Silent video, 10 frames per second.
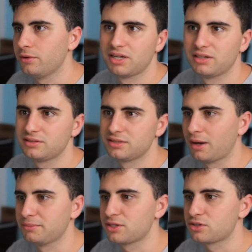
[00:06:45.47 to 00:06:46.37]
And
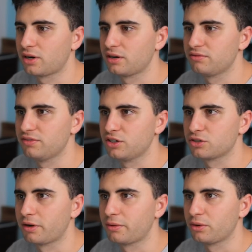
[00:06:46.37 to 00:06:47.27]
I'm just trying to
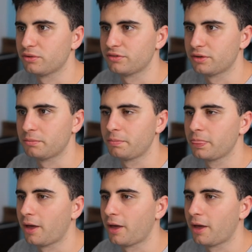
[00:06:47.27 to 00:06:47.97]
finish my roll of film.